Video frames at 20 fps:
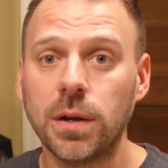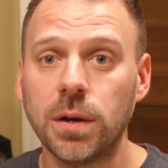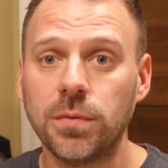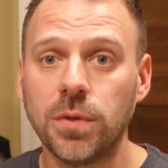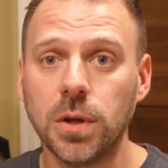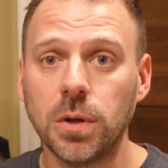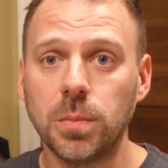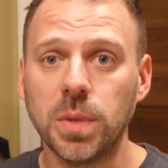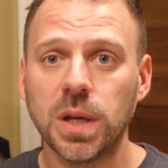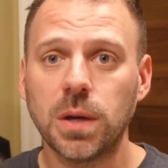of
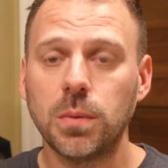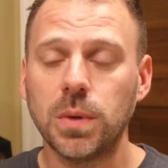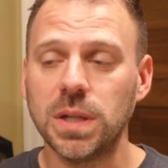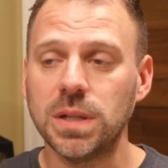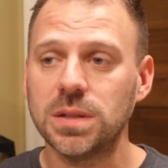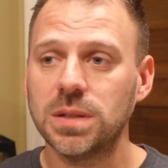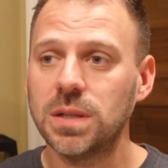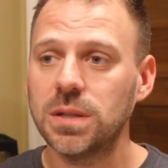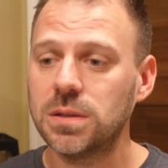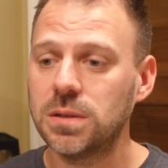the Ubiquiti
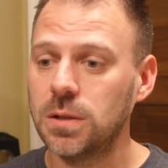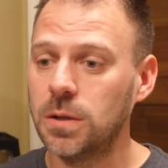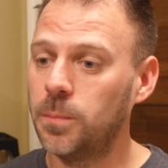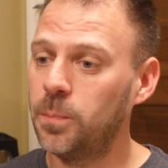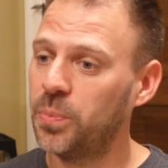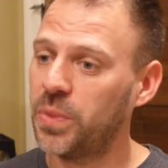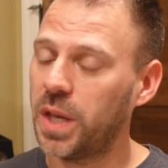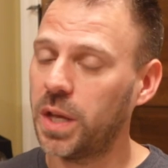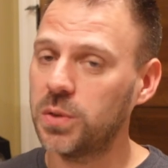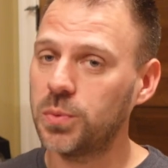
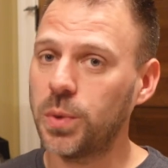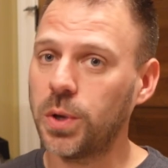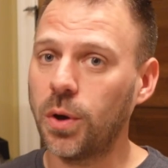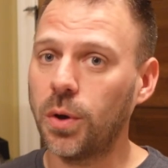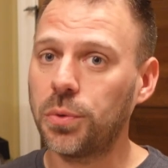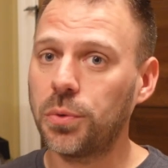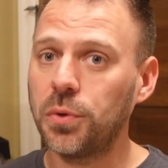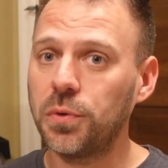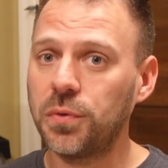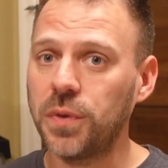system as we
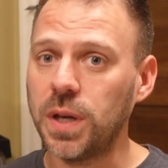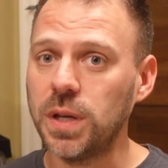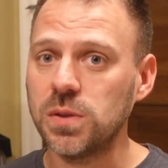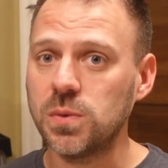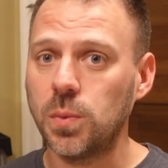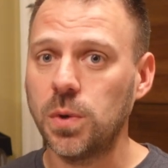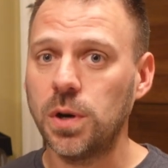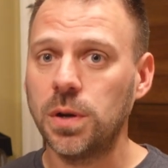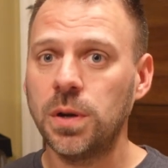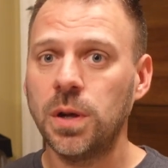go through
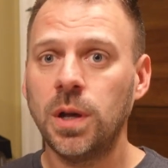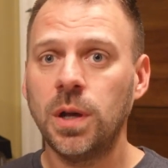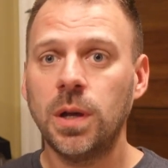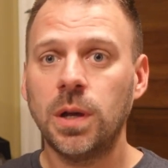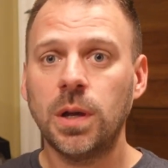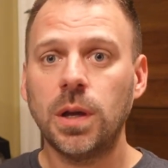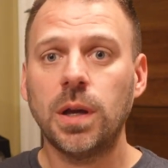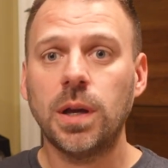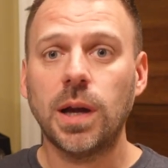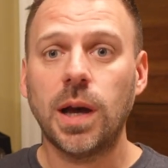Phase 1
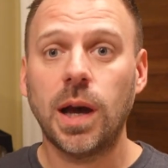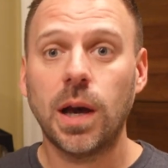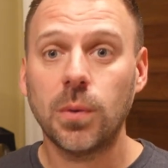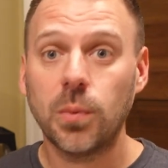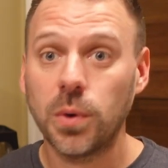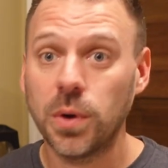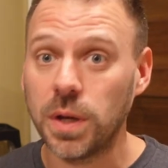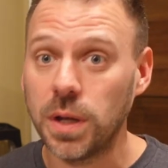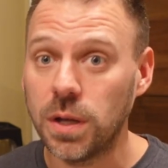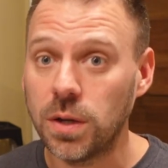and
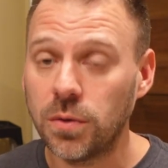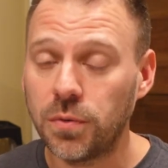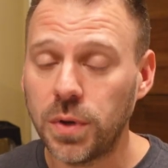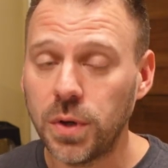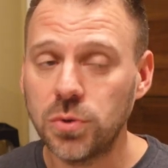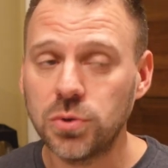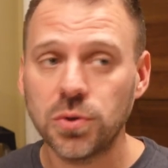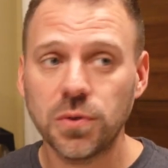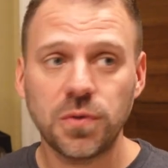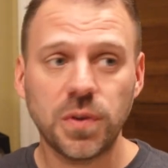onward into
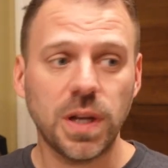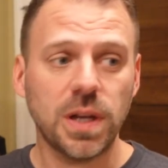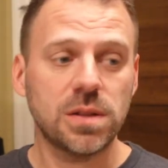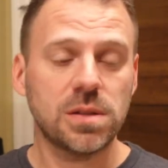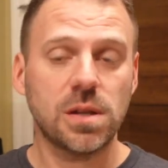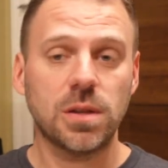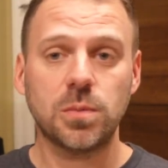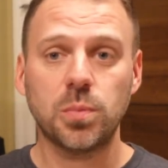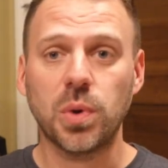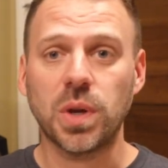future
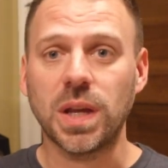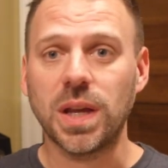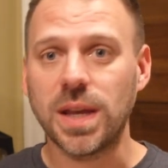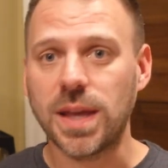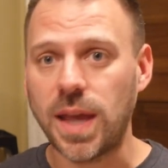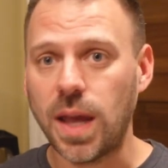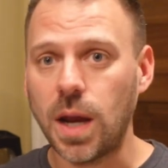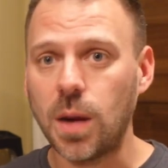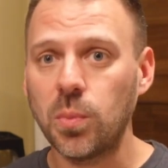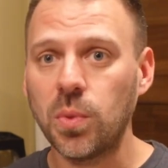phases, bringing
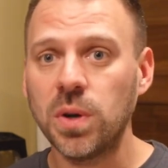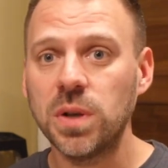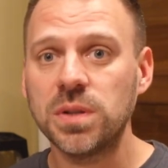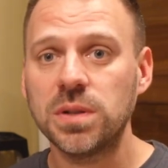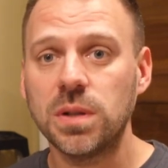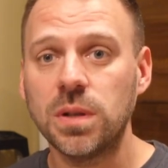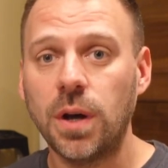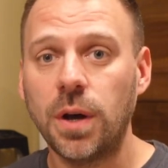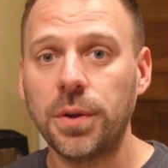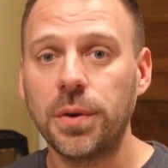
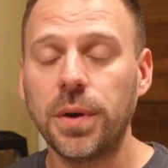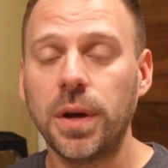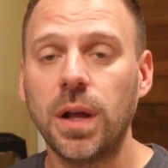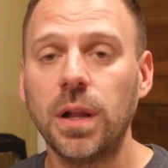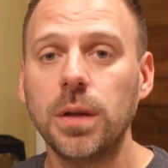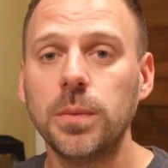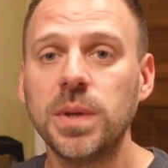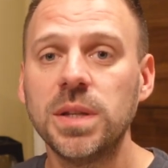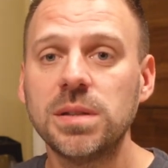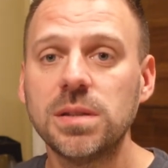cameras and other
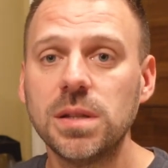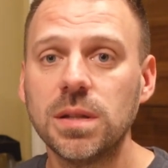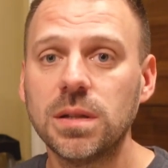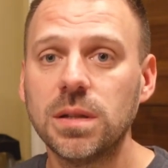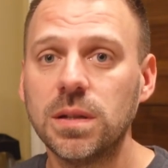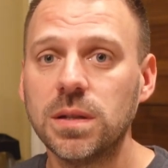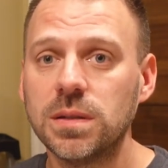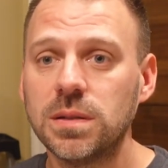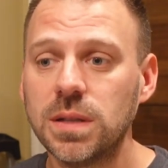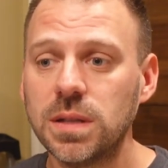elements
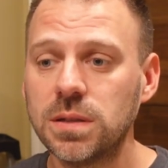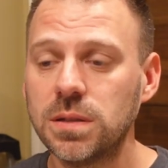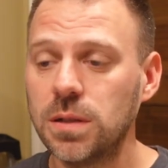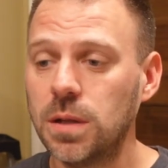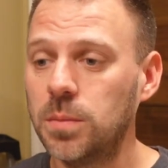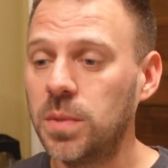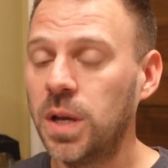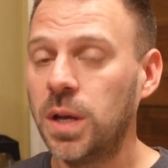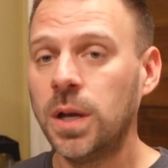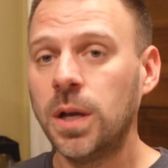into the
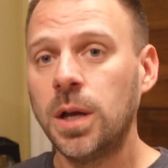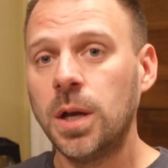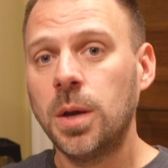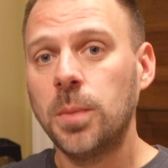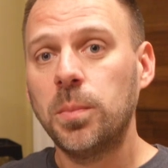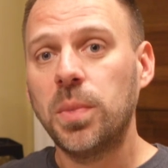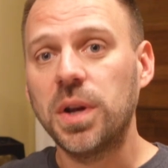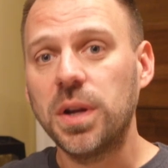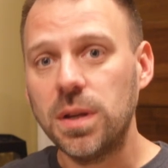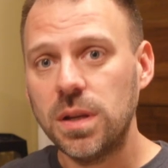system.
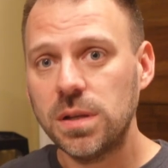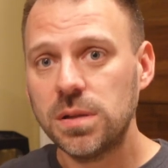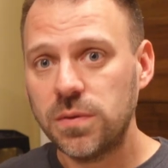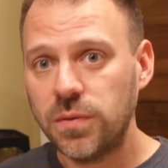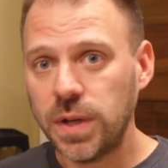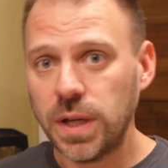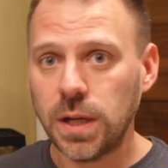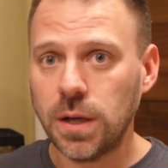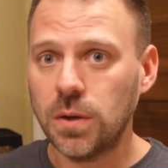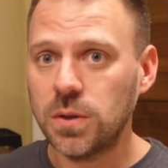But in this
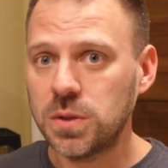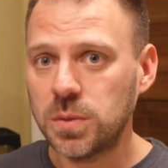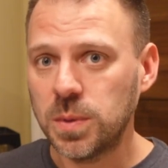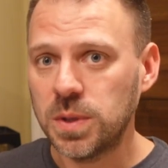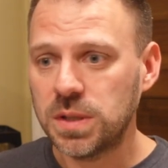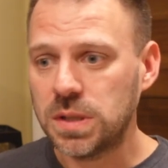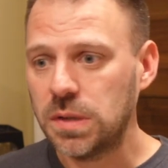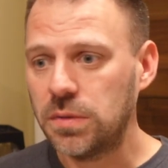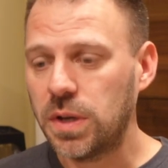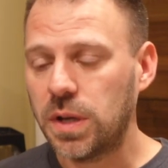video
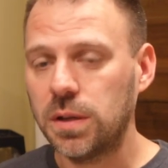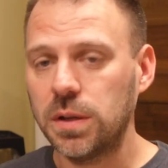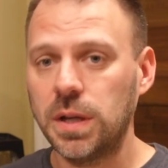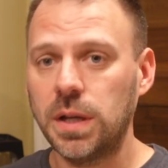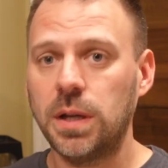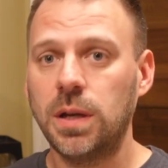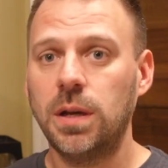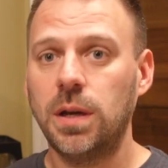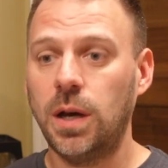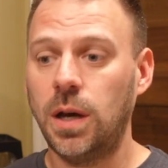
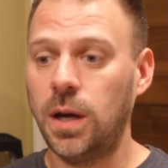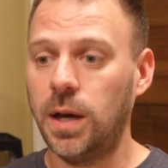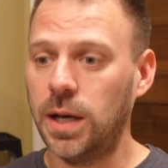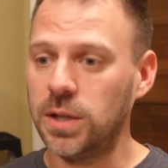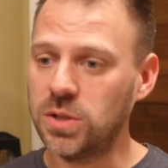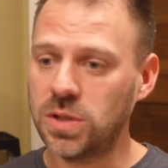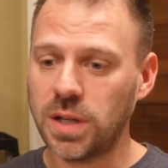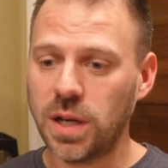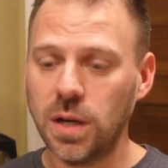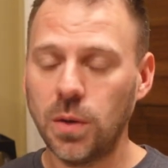specifically, I
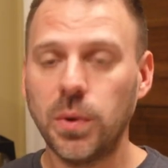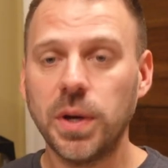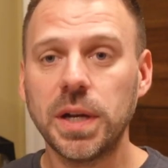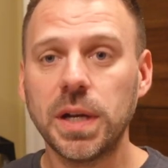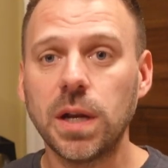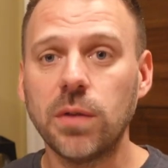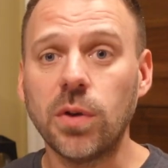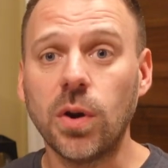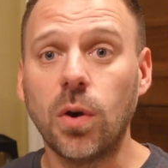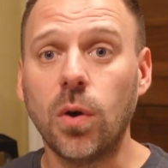just kind of want
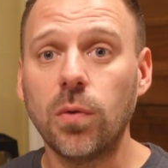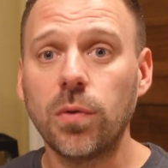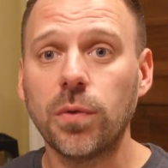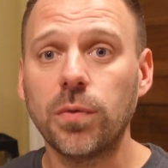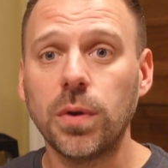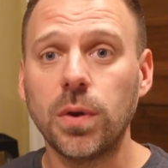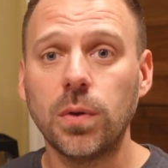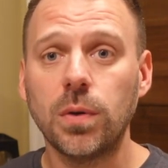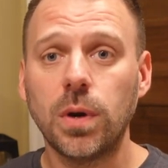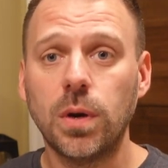to give an
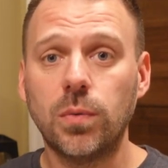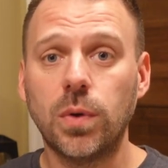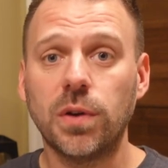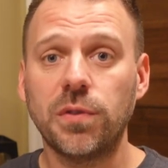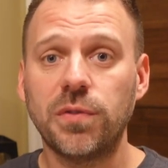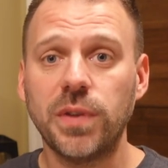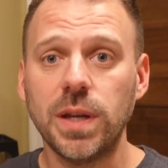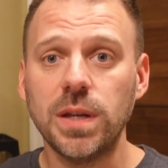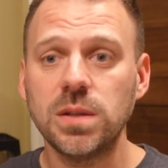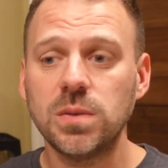overview of
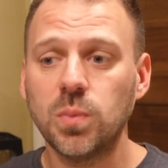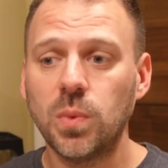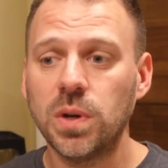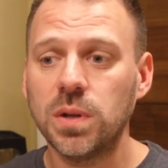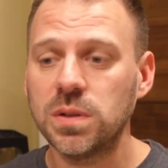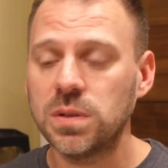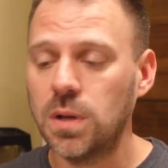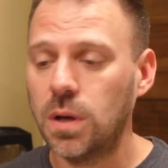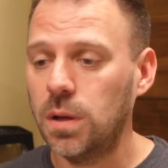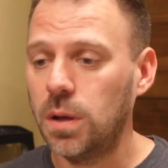what Phase
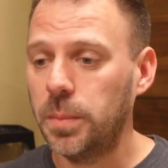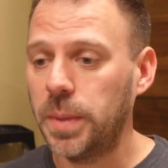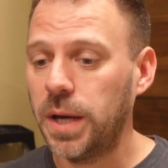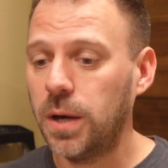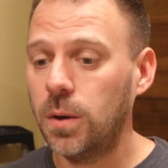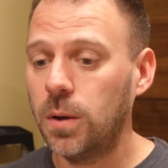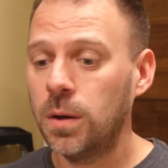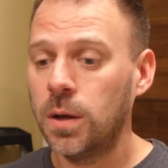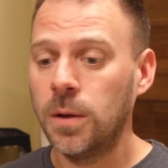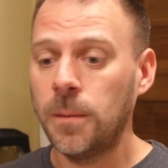1 is all
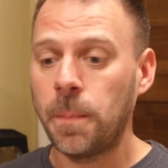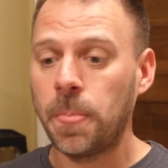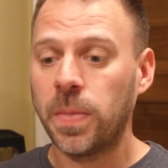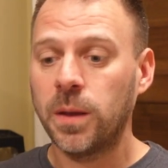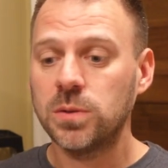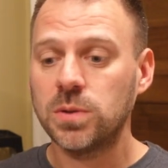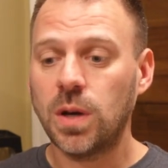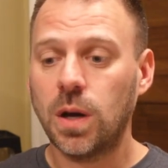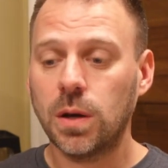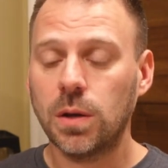about.
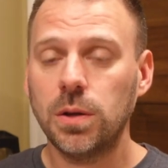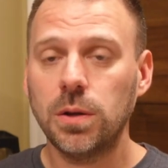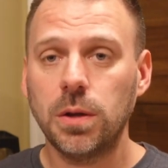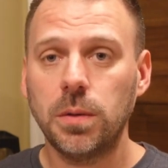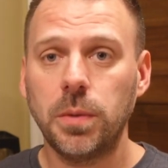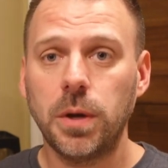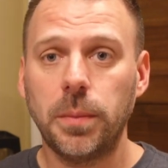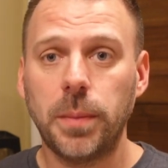Talk a little bit